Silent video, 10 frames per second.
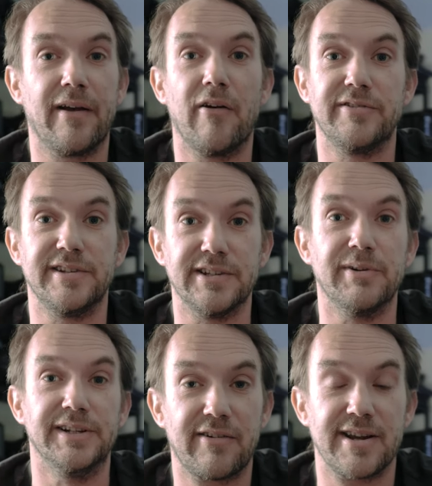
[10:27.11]
Obviously you don't
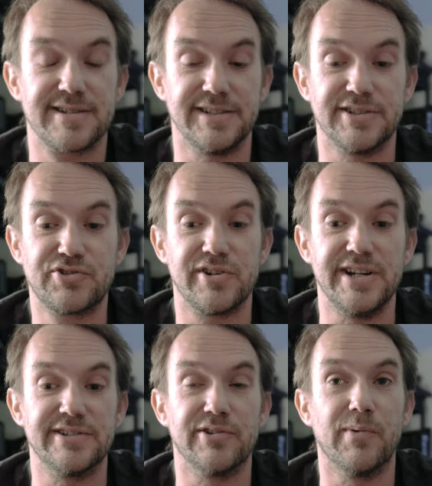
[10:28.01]
want it crashing into
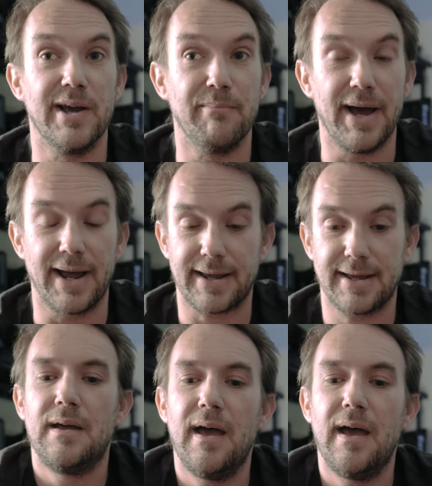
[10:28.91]
trees on the way back.